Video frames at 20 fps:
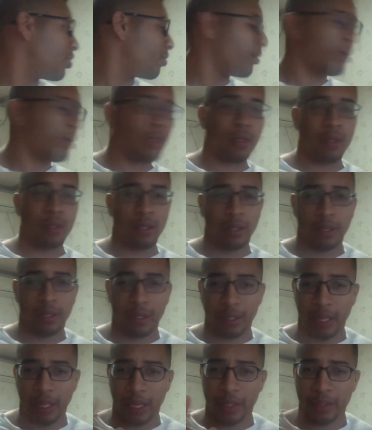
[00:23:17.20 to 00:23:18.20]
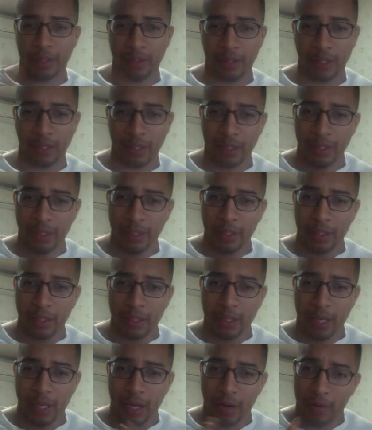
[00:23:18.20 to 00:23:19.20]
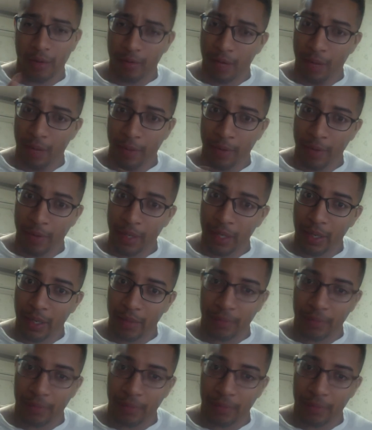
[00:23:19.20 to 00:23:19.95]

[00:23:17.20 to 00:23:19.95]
it. Actually, I'll grab it right now.